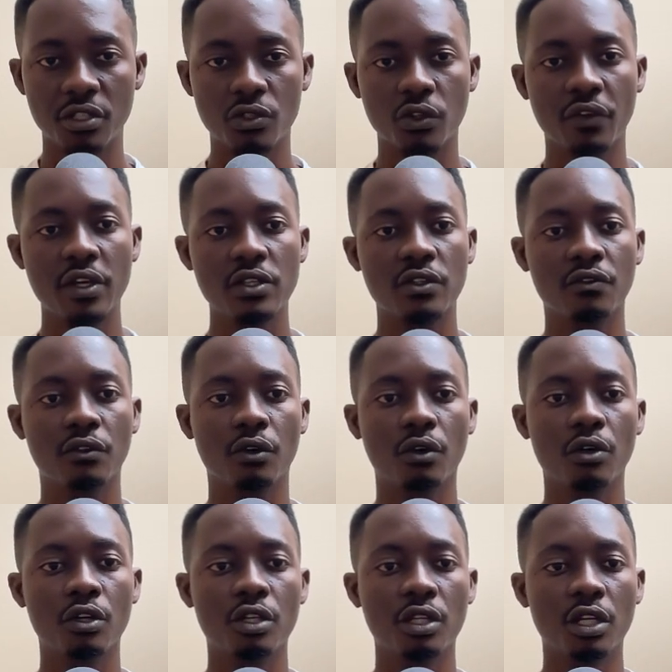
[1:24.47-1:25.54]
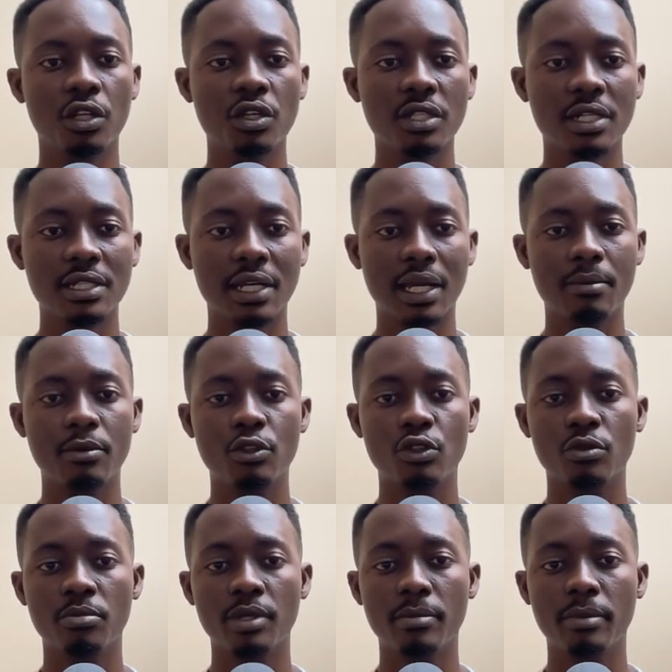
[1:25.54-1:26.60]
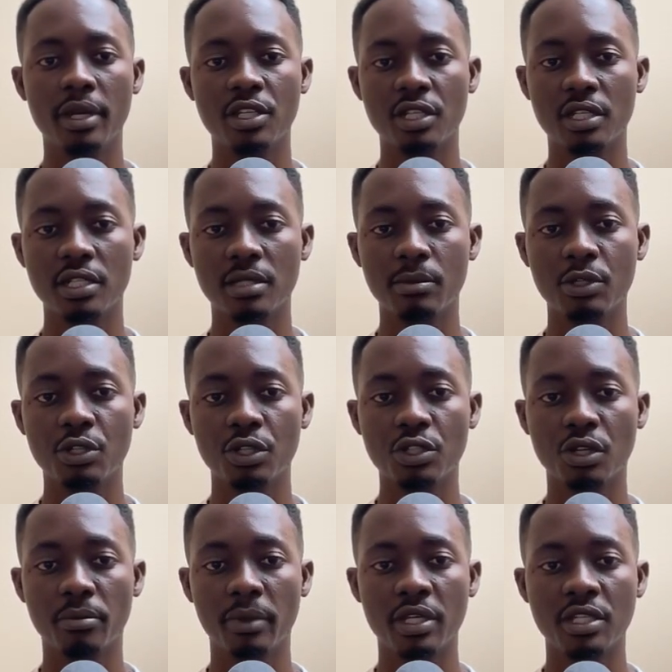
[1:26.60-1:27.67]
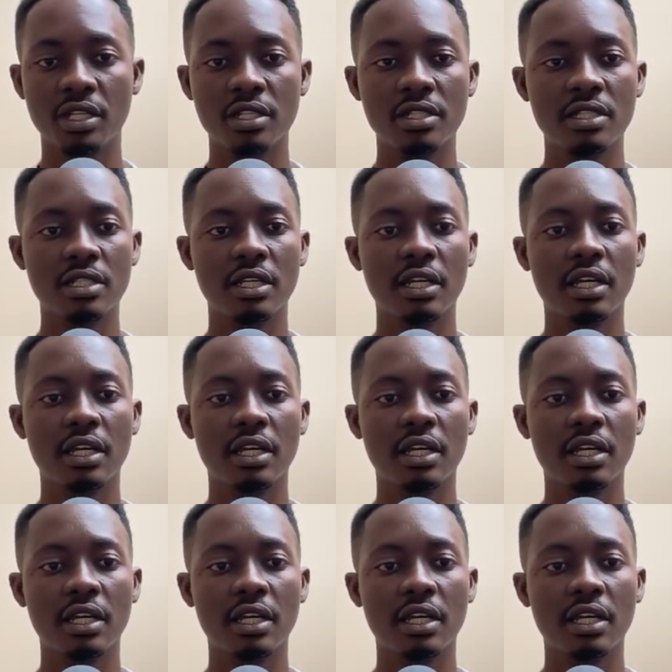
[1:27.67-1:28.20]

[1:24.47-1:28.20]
So first of all, the user type should be merchant. Make sure it's on merchant.